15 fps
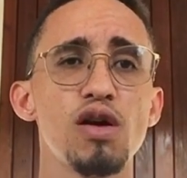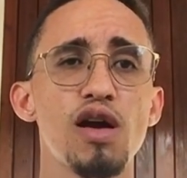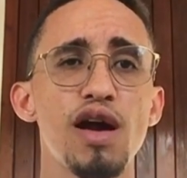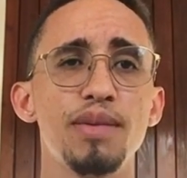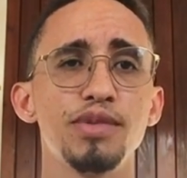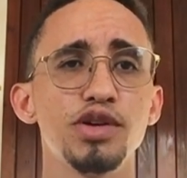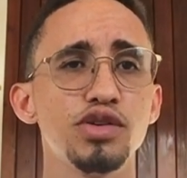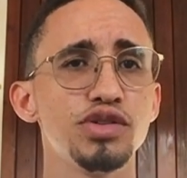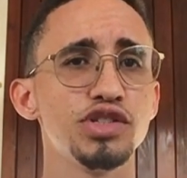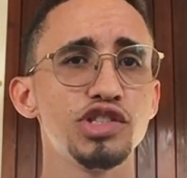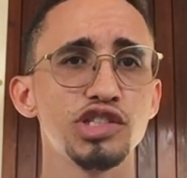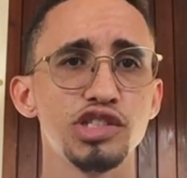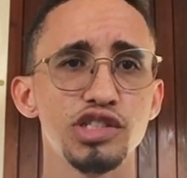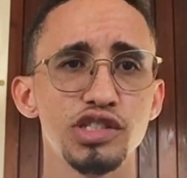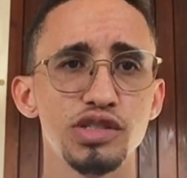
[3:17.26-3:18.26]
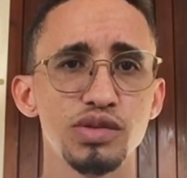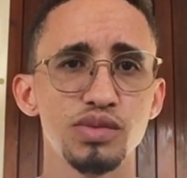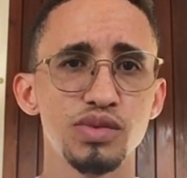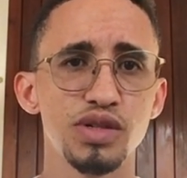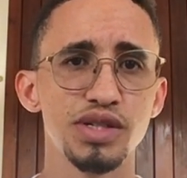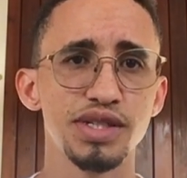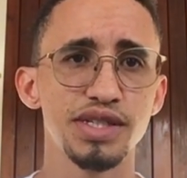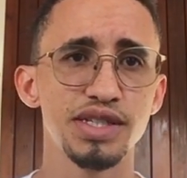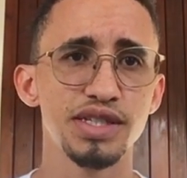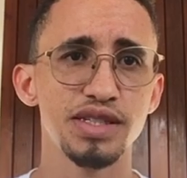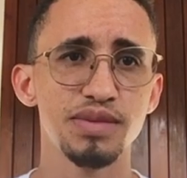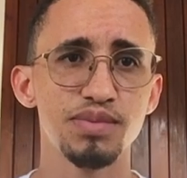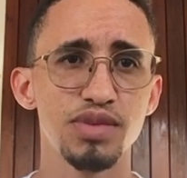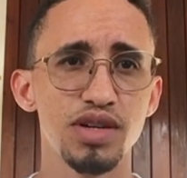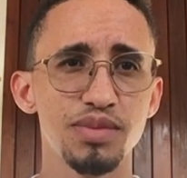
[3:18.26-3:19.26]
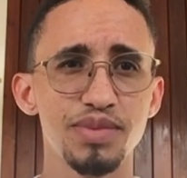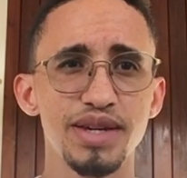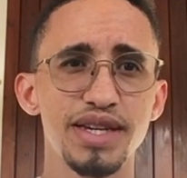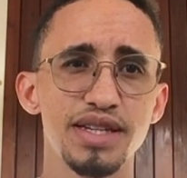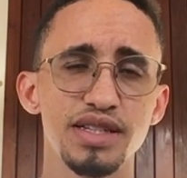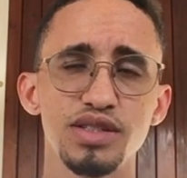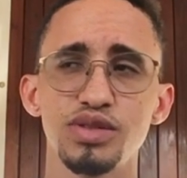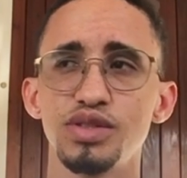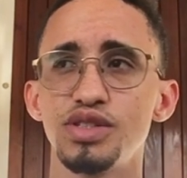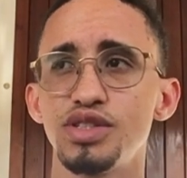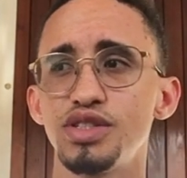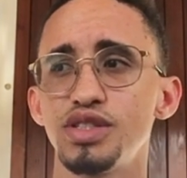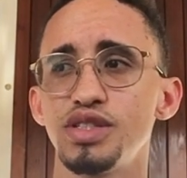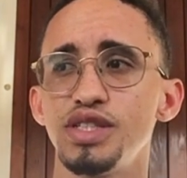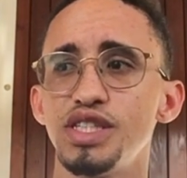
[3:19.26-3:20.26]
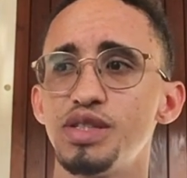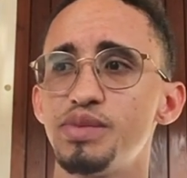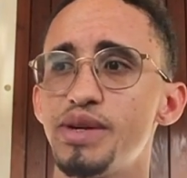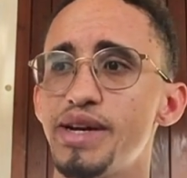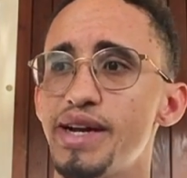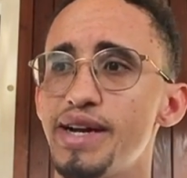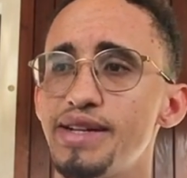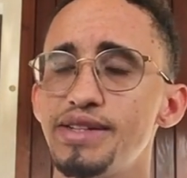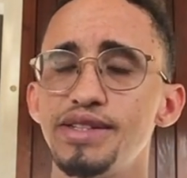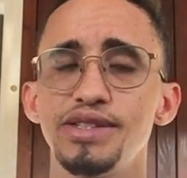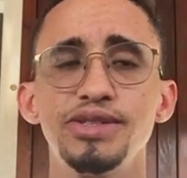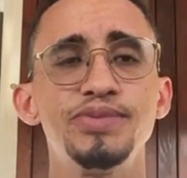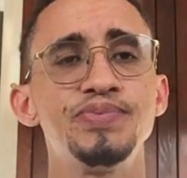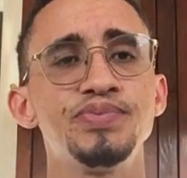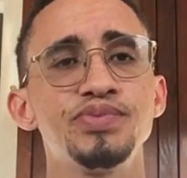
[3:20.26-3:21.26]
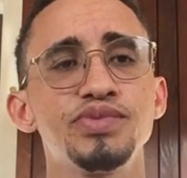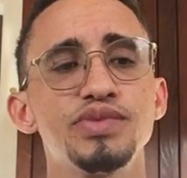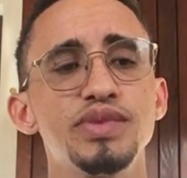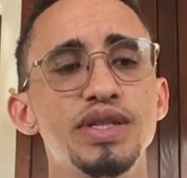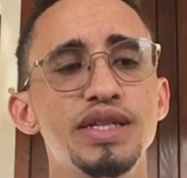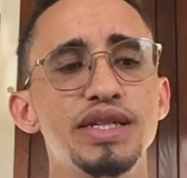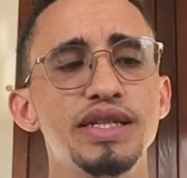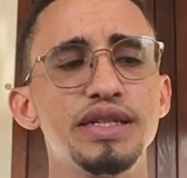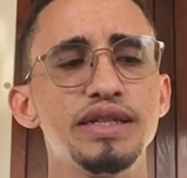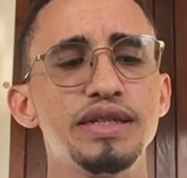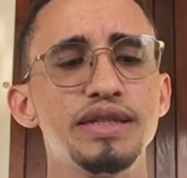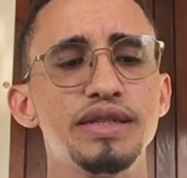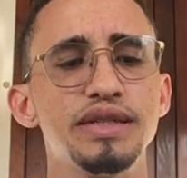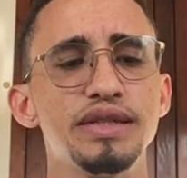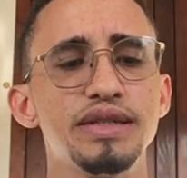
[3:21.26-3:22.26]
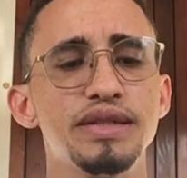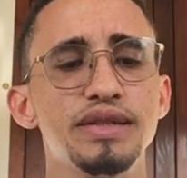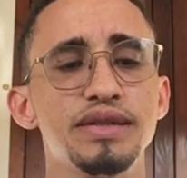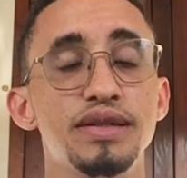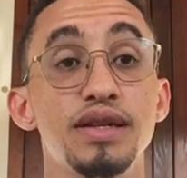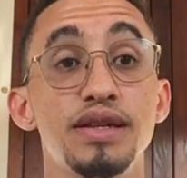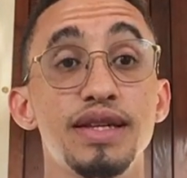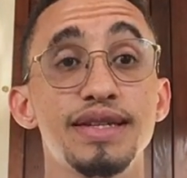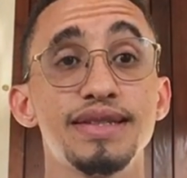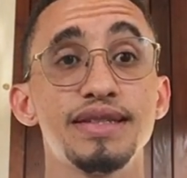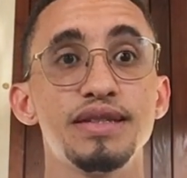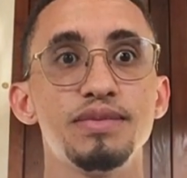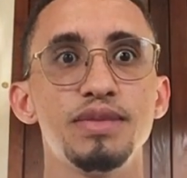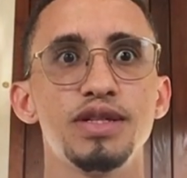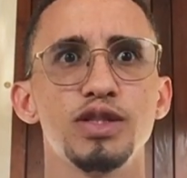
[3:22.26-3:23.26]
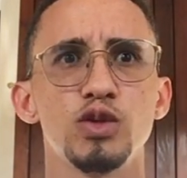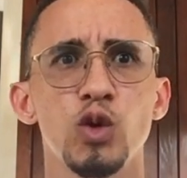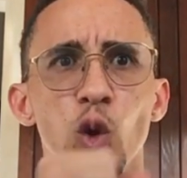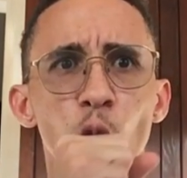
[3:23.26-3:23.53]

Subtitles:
I'm going to one in Barbados, which is a nearby island, in less than a month.